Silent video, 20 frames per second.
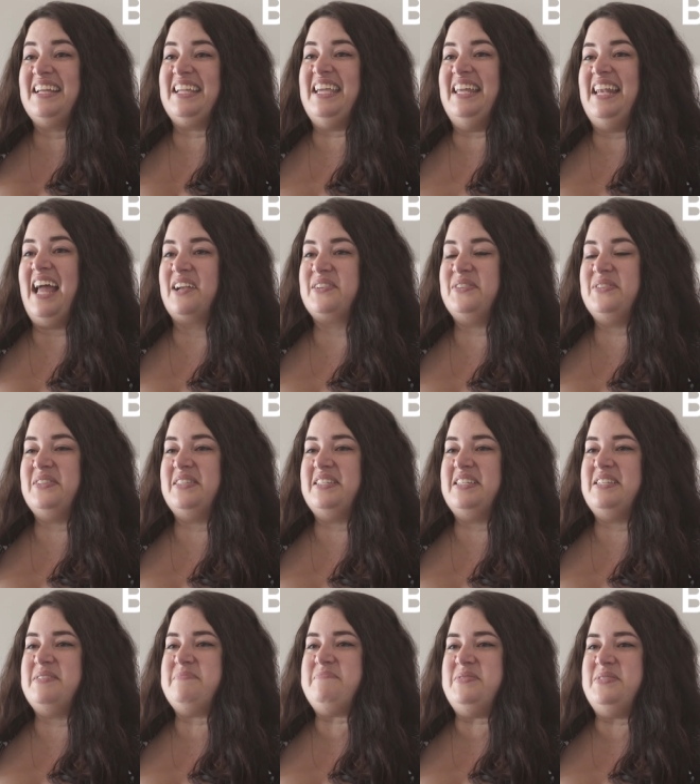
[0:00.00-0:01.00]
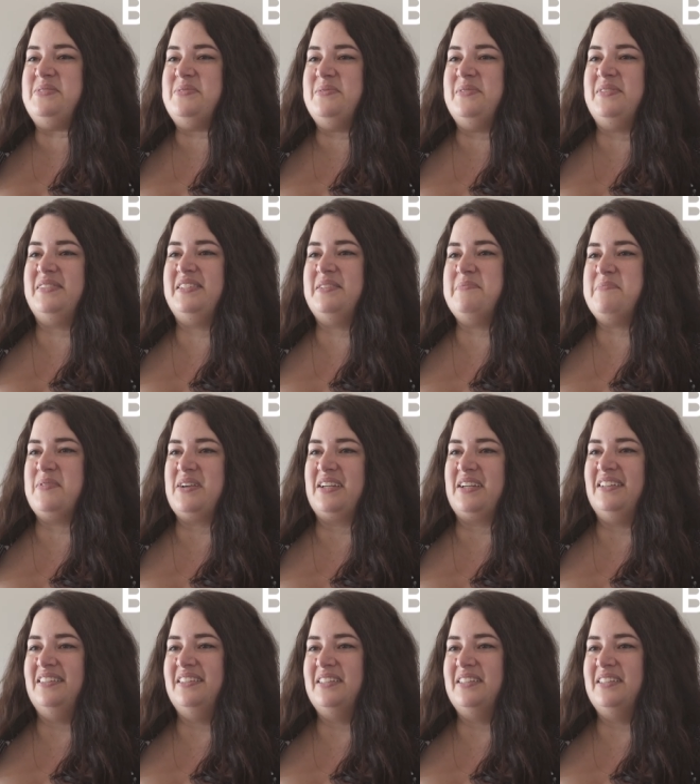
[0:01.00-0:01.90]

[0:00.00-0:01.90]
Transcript: can actually be used to bring a